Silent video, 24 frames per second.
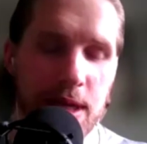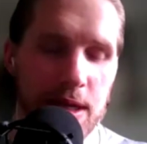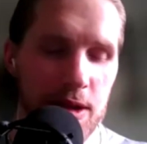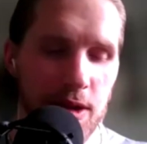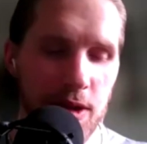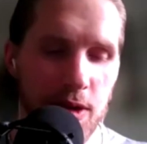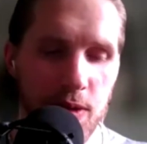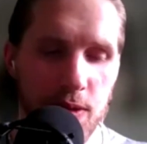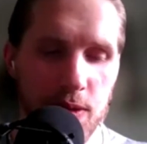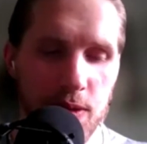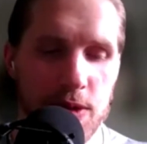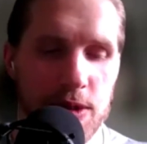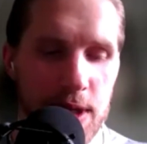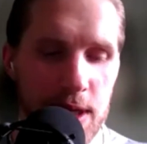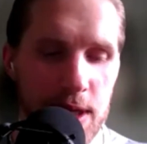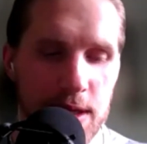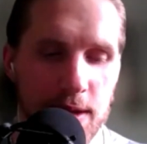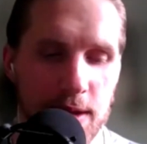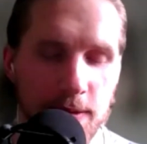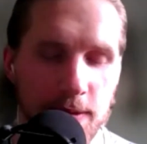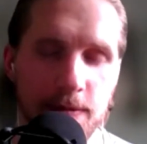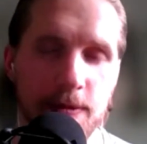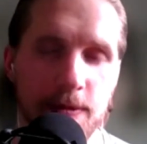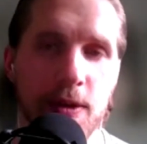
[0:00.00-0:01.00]
like to use
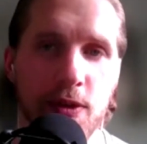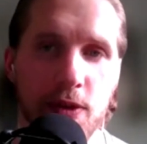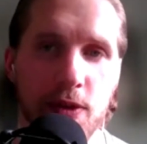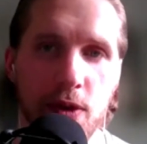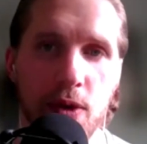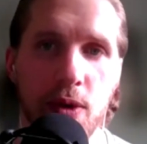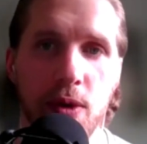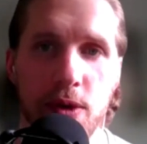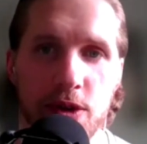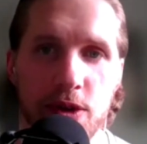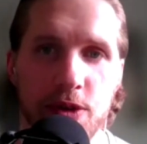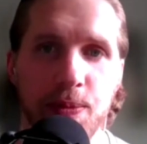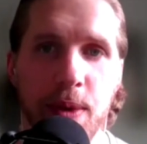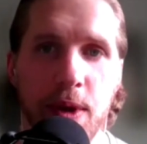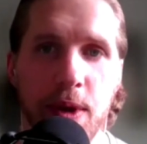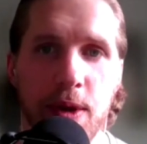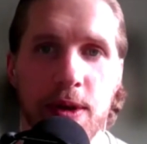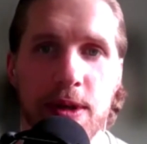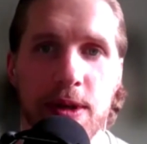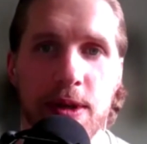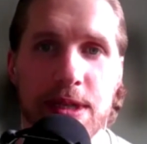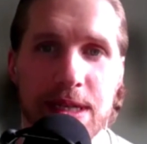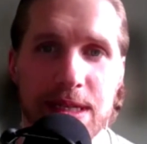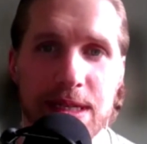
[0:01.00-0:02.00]
like the physical
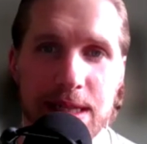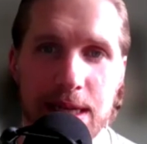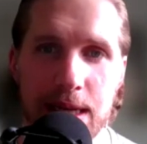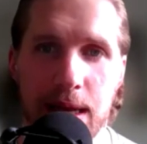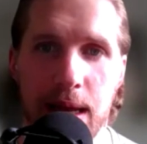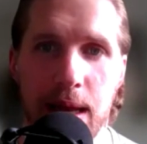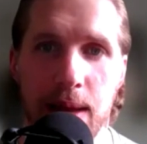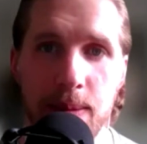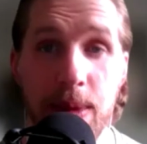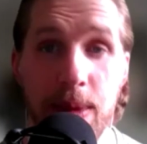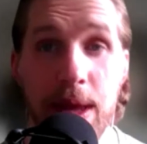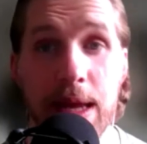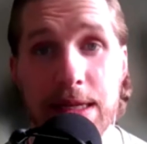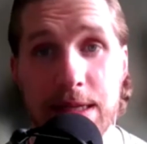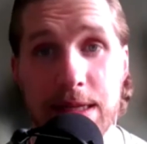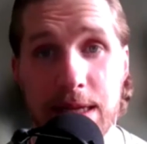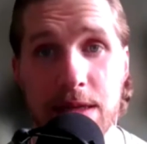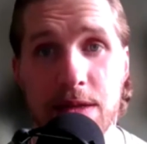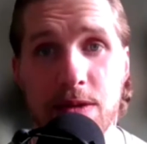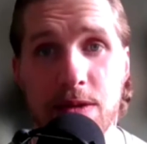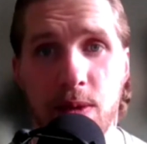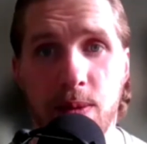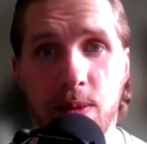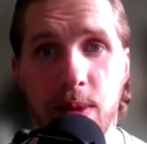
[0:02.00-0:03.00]
experience because it, it makes
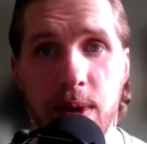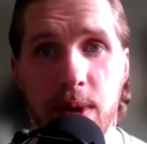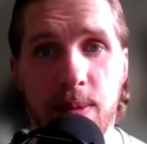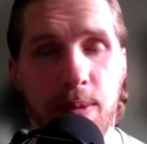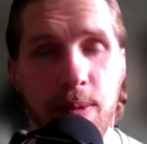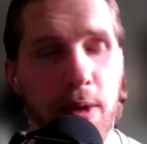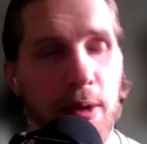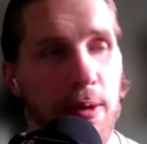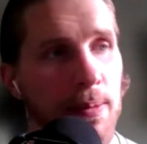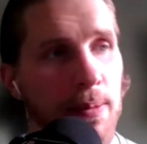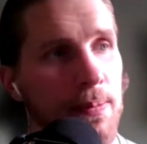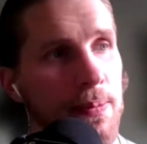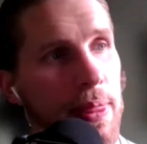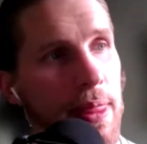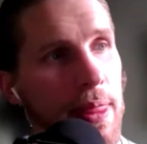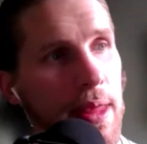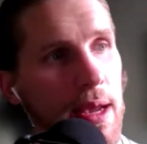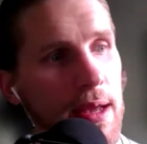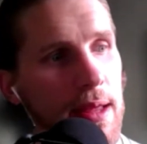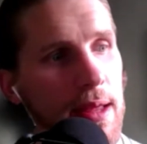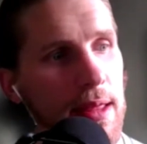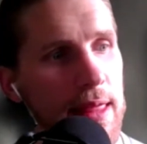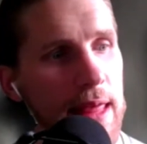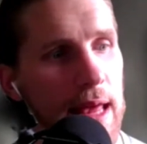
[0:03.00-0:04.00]
sense for people
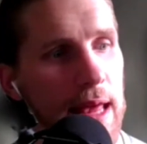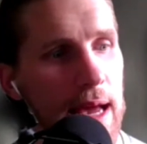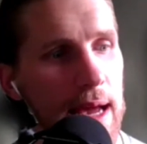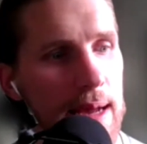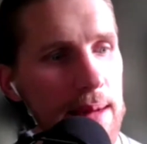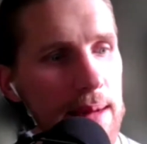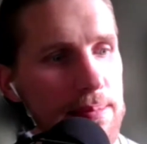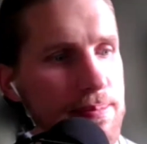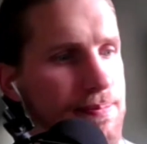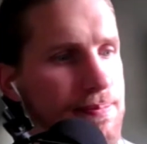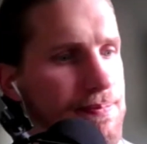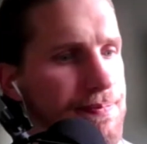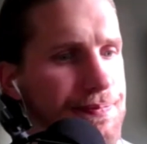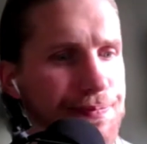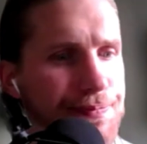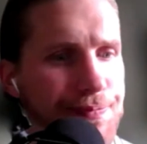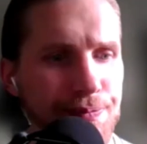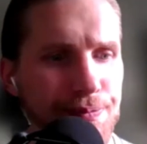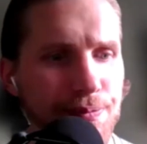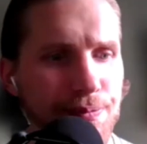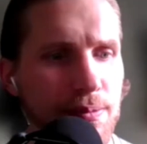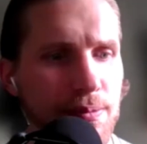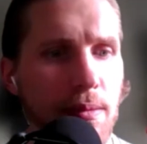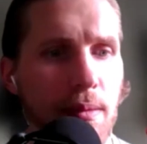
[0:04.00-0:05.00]
that
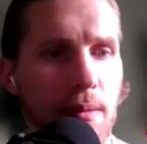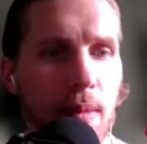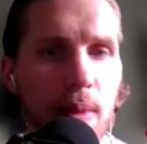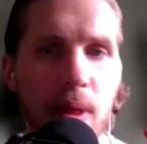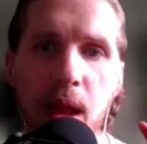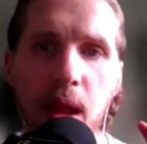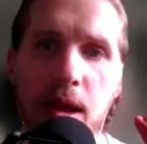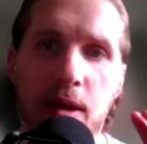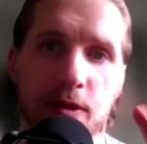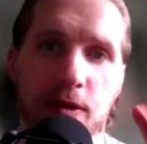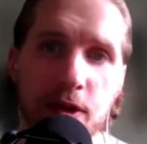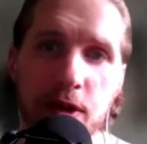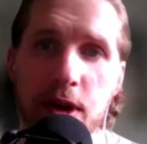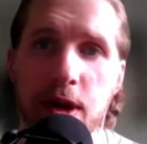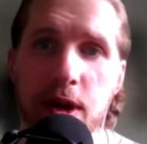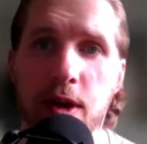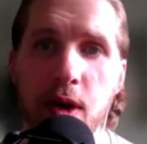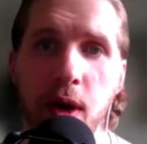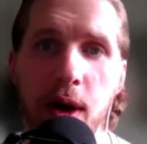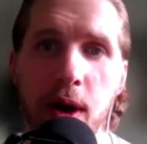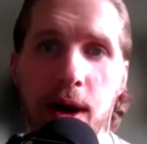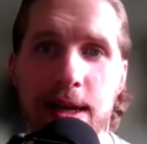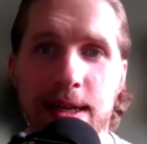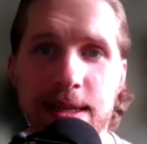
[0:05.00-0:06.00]
if you didn't
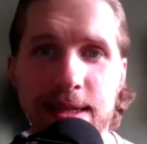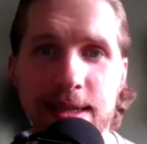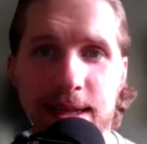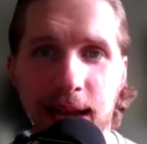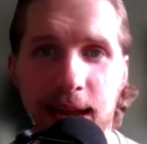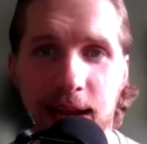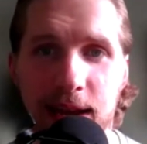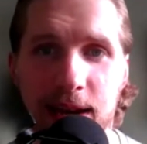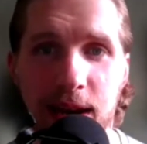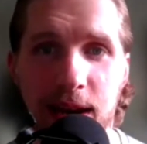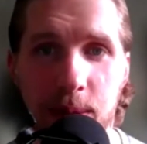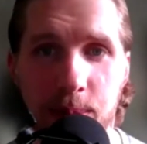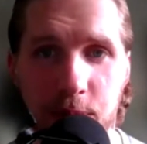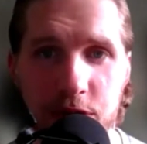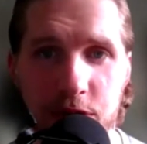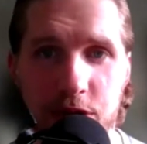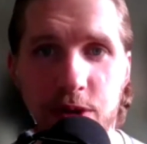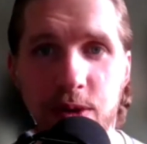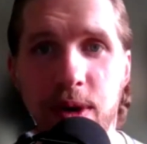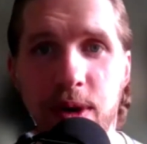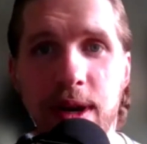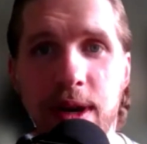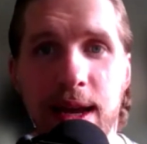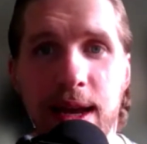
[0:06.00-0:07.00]
know how to skate and i
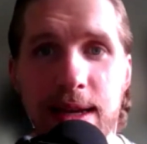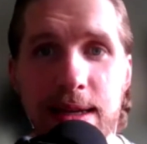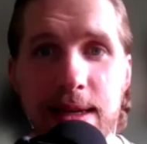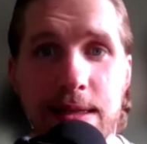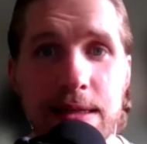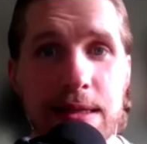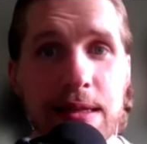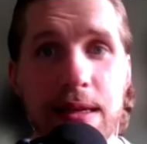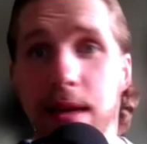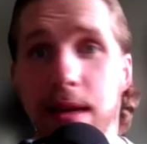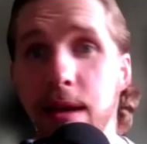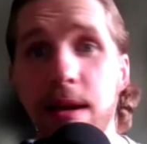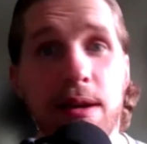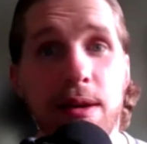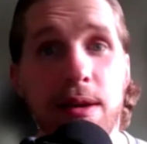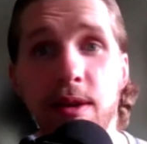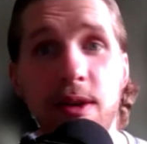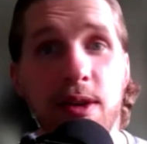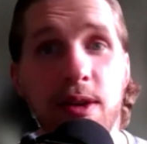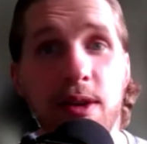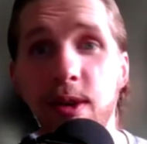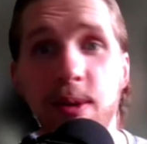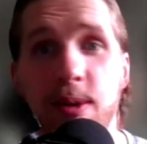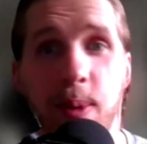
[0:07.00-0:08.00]
put you on ice
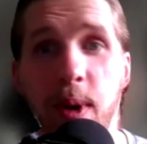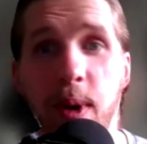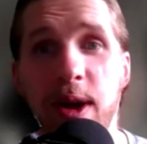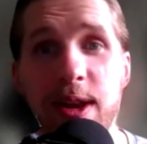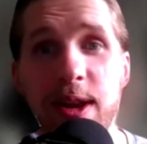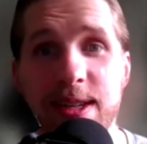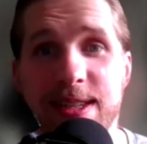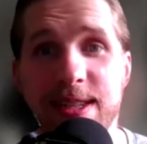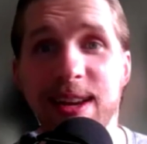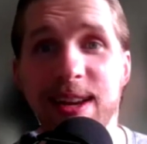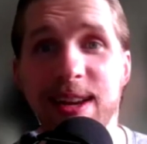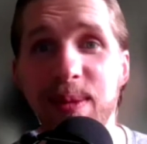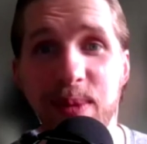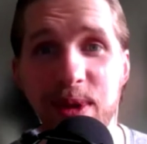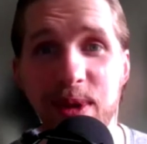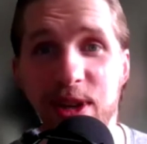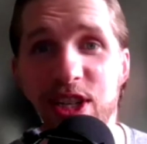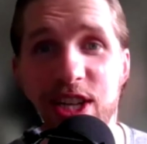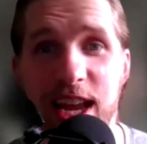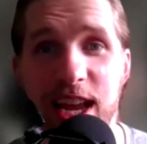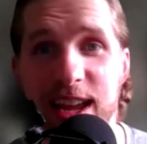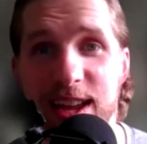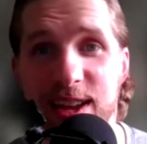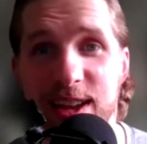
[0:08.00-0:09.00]
your body's going to be
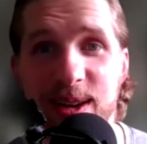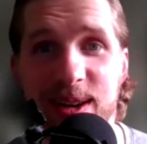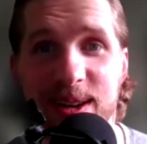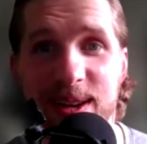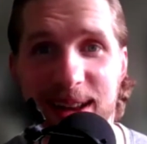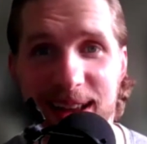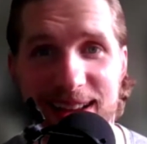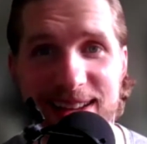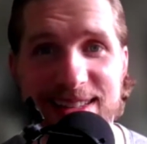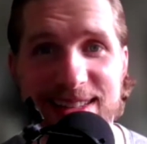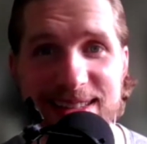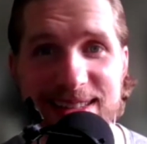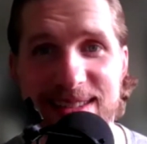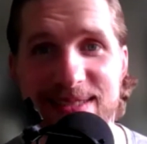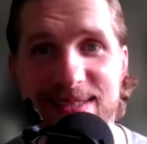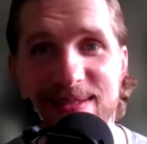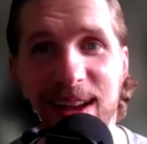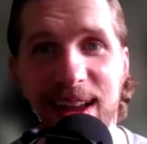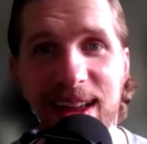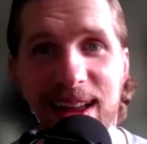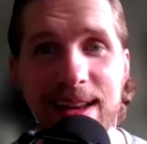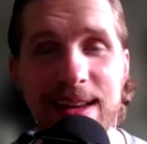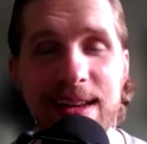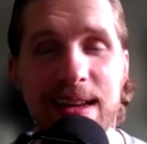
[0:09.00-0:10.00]
shaking on ice
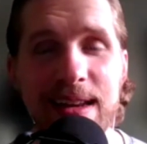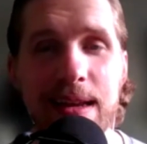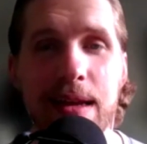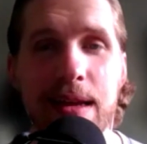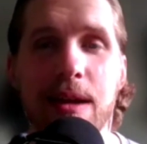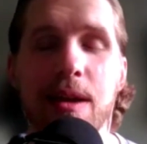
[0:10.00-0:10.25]
right